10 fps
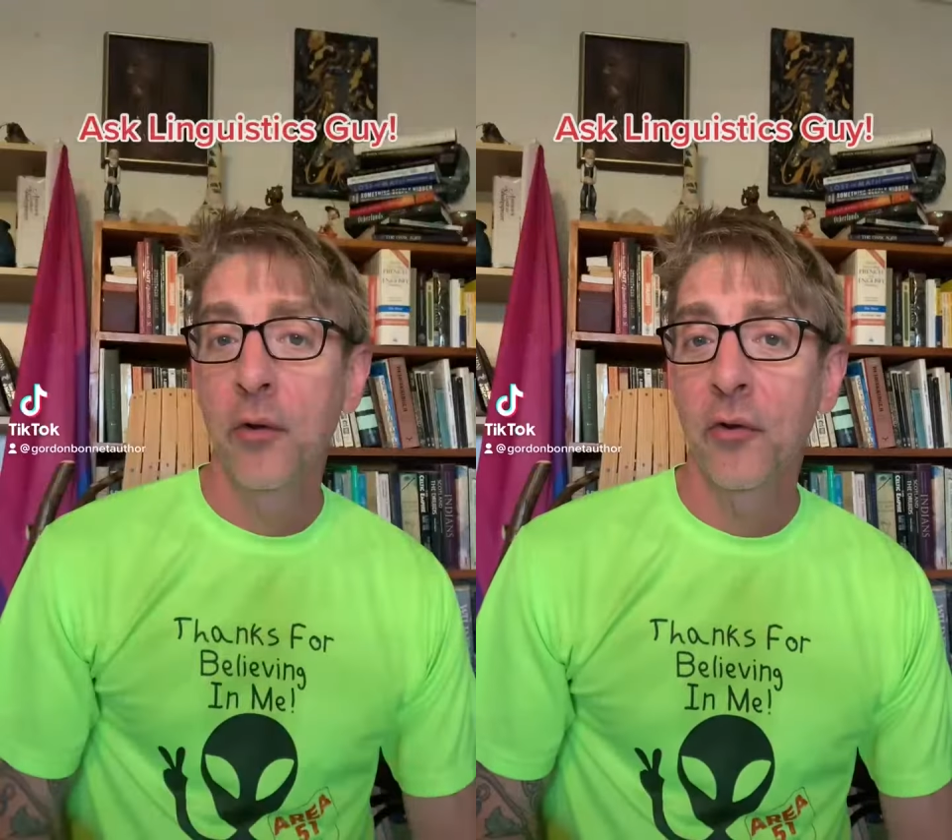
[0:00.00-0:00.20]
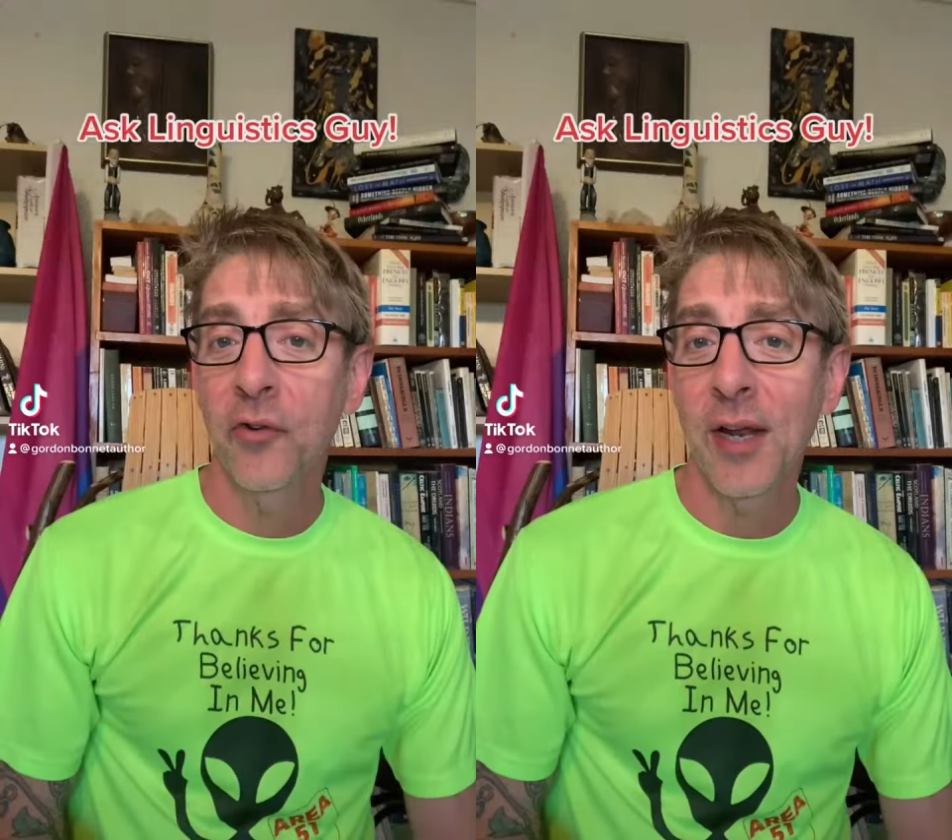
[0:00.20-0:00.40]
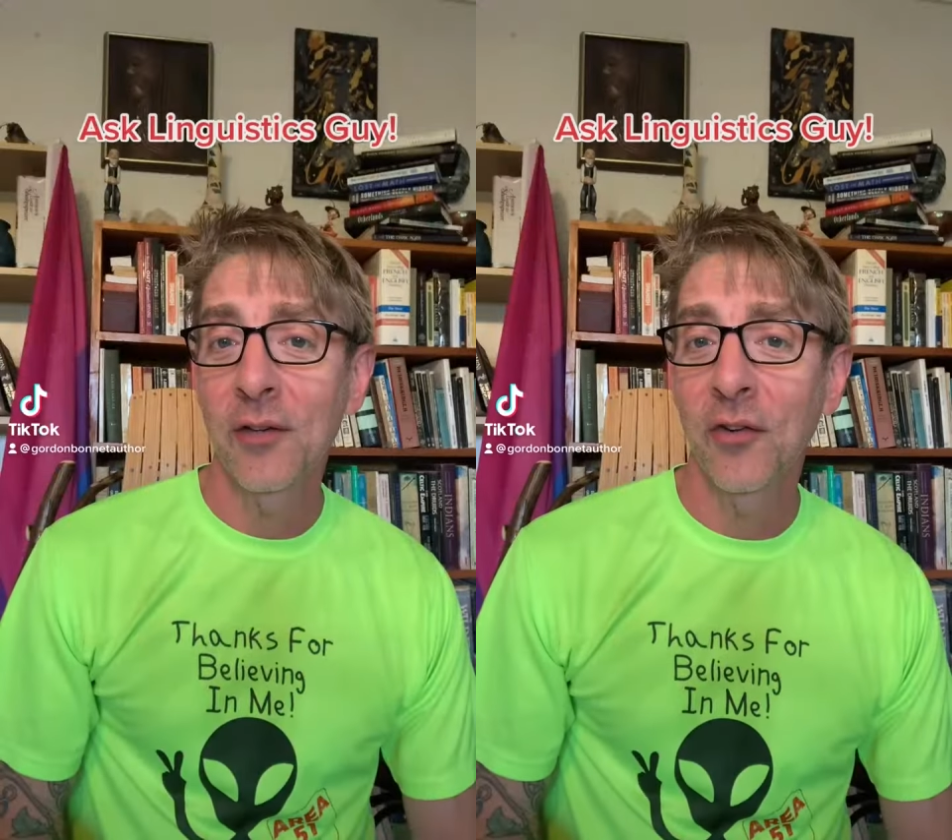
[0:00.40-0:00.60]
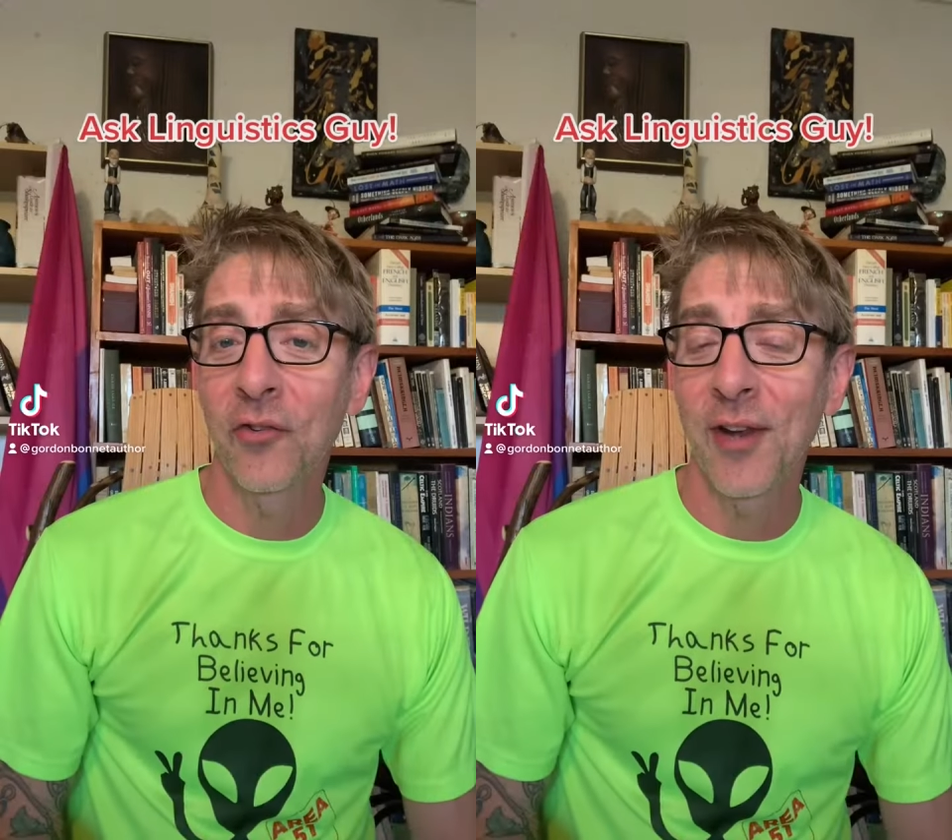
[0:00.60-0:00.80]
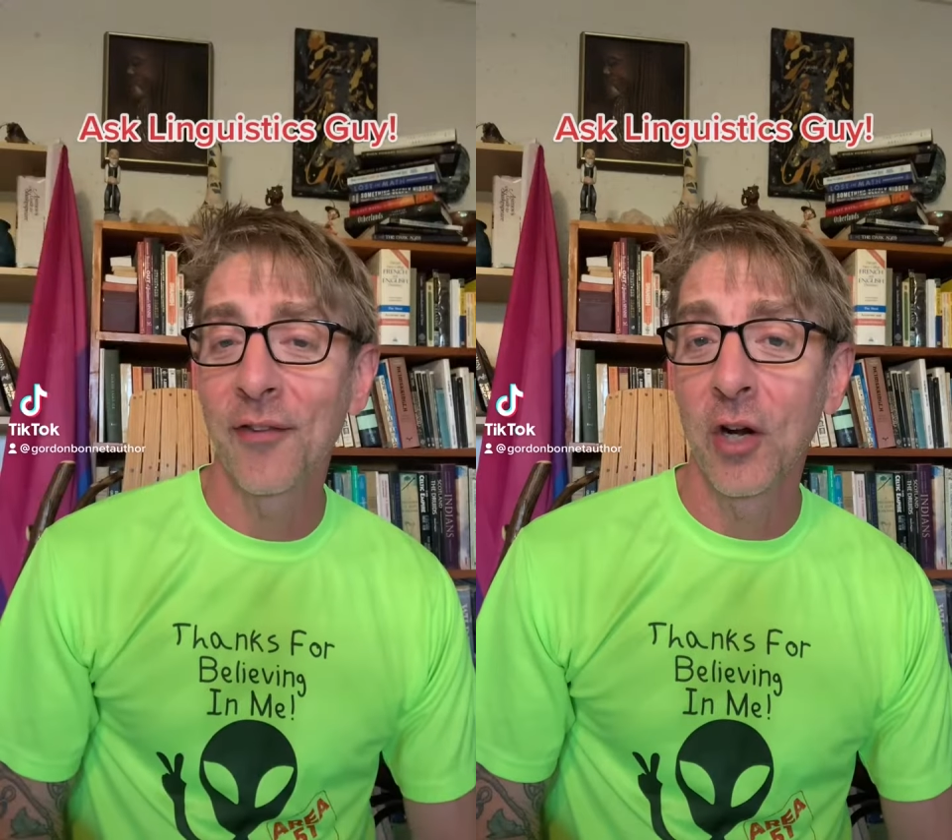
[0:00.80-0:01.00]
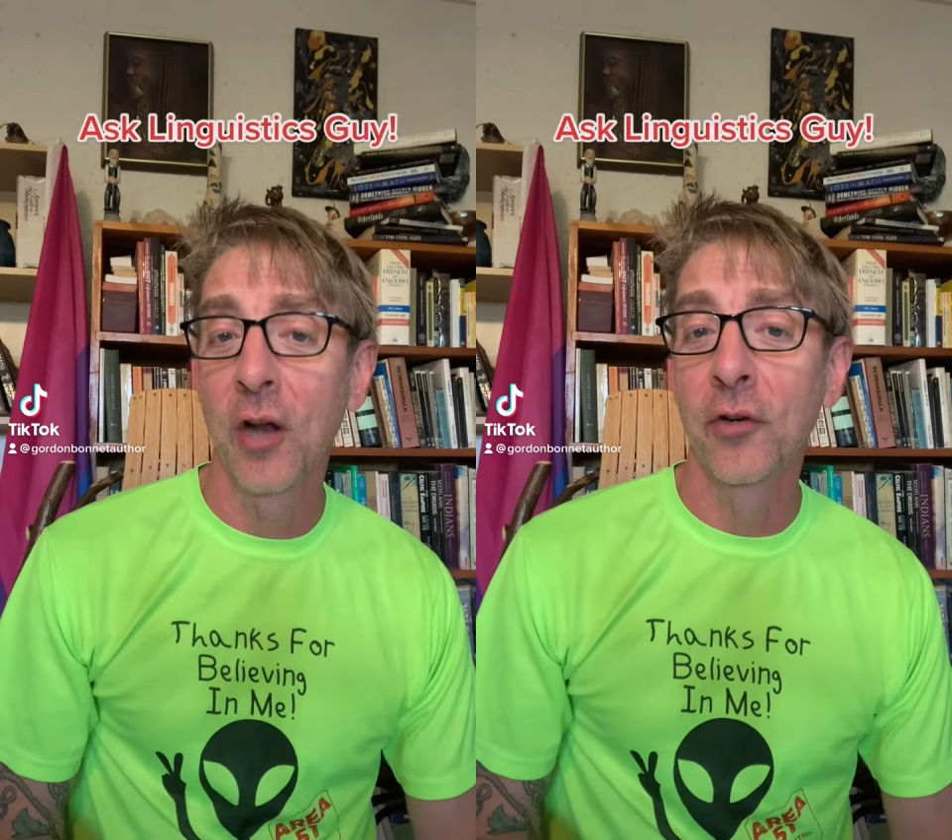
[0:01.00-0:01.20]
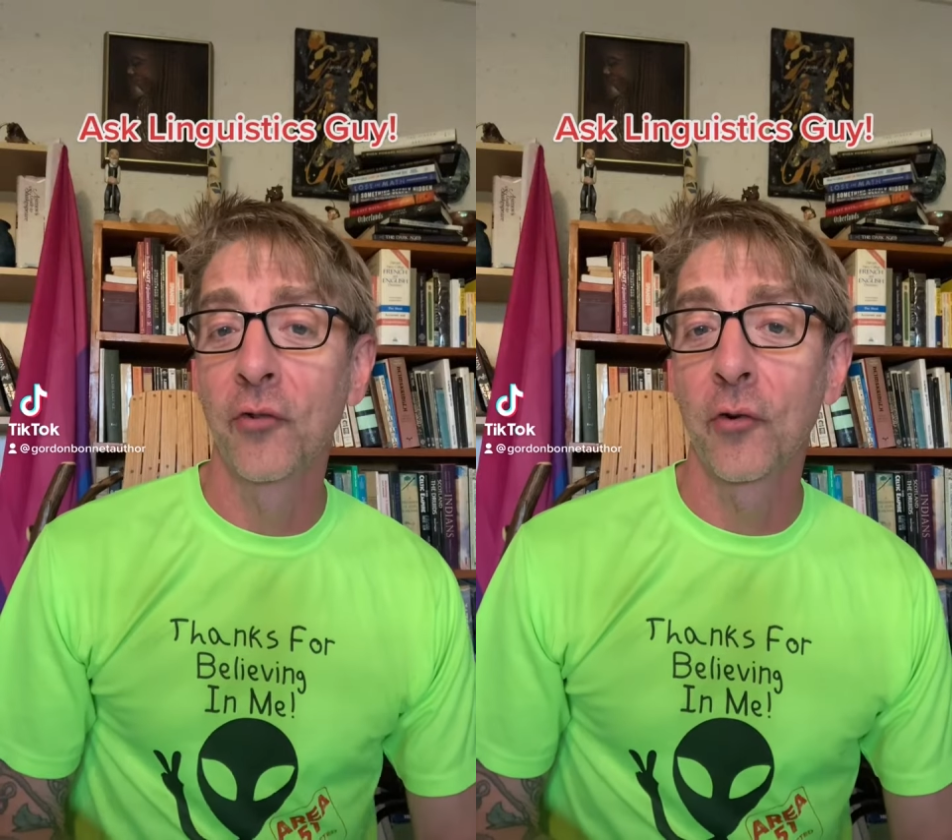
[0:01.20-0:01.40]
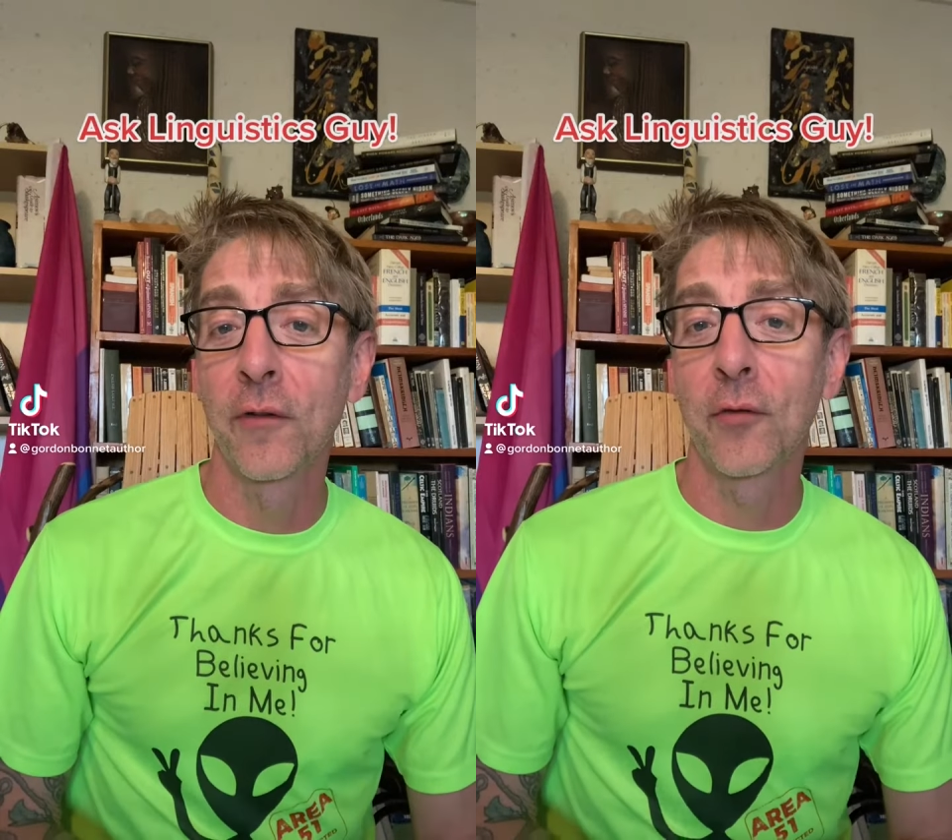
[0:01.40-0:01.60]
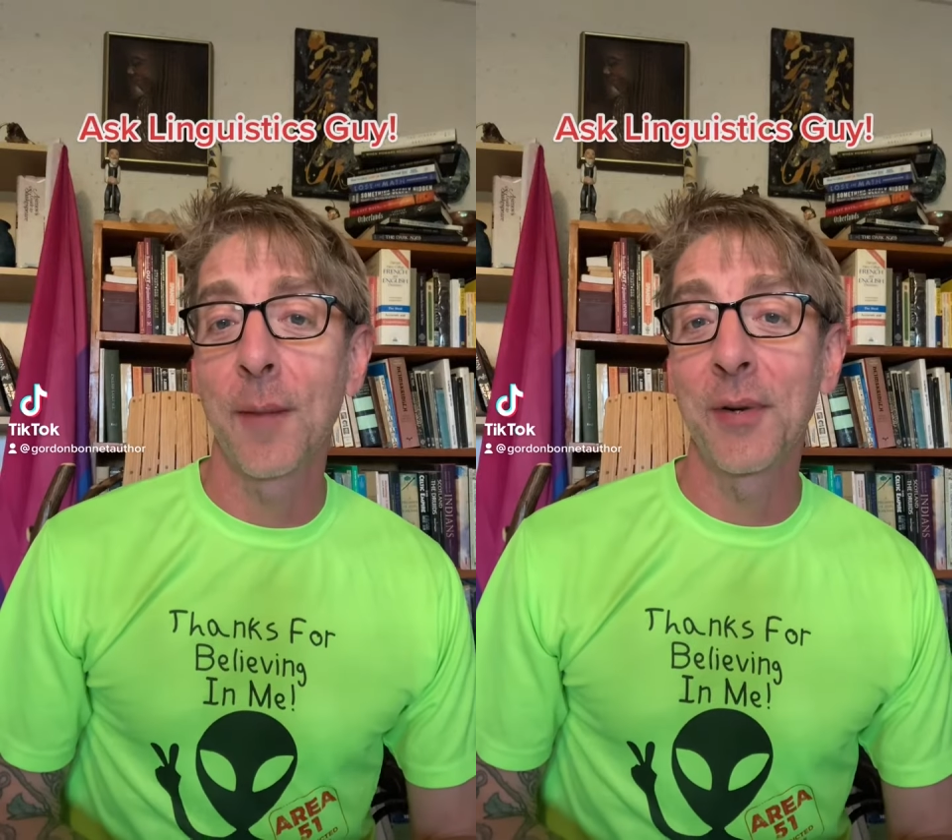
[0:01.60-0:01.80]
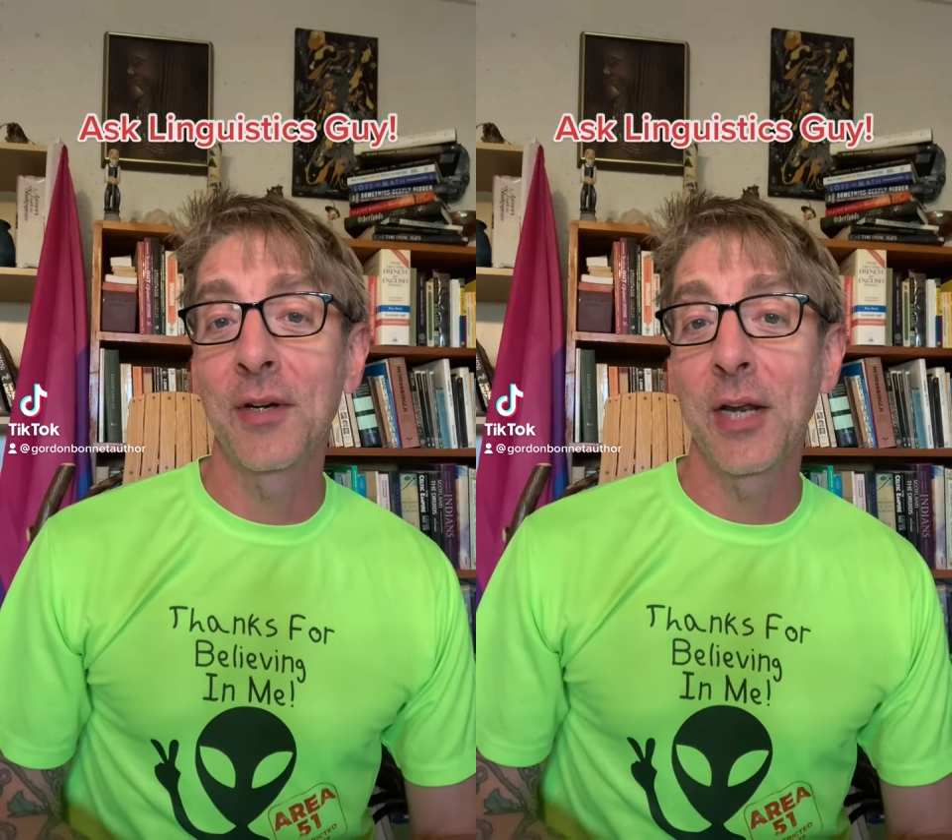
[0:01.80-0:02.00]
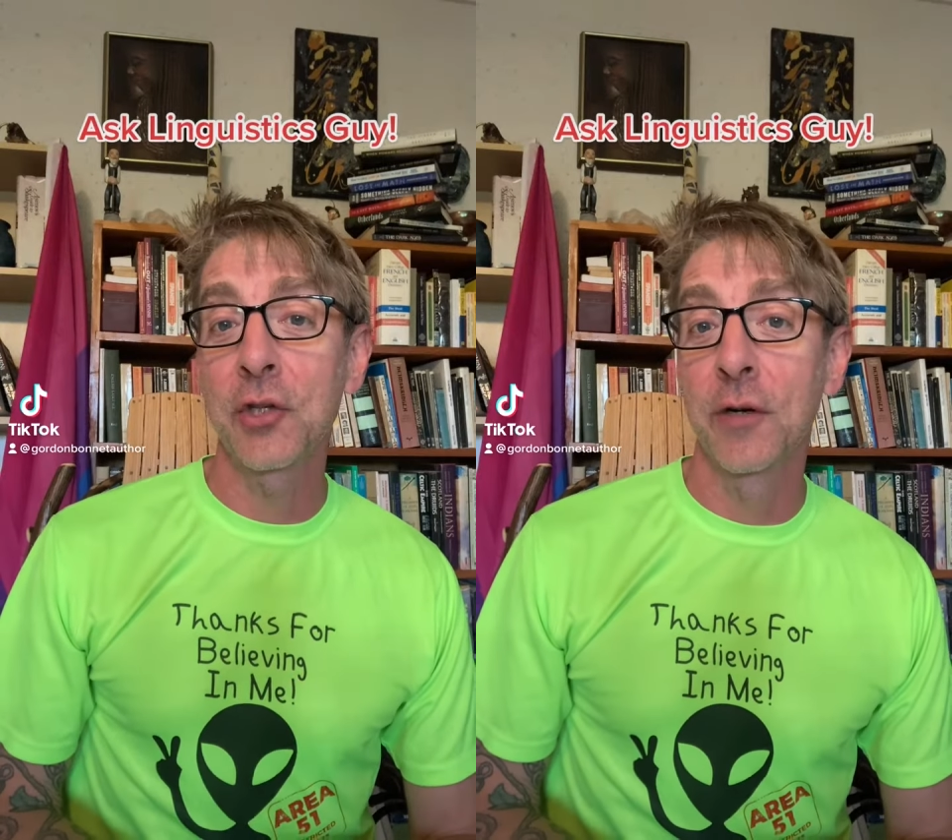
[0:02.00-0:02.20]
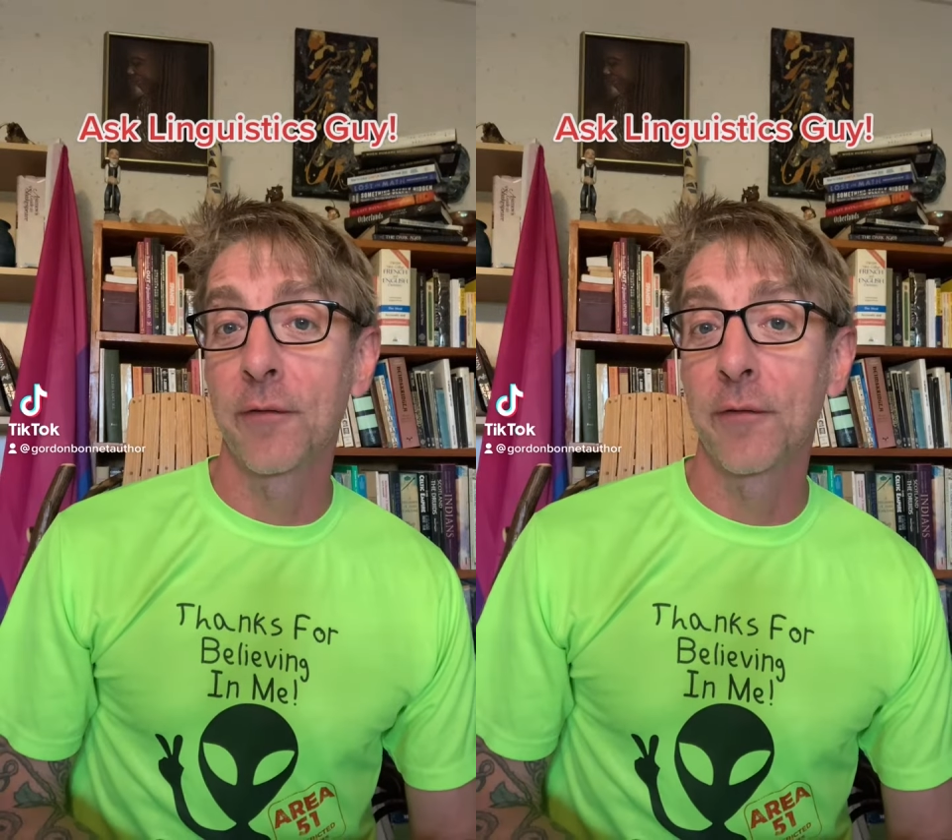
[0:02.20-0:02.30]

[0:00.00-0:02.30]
Scientists have an undeserved reputation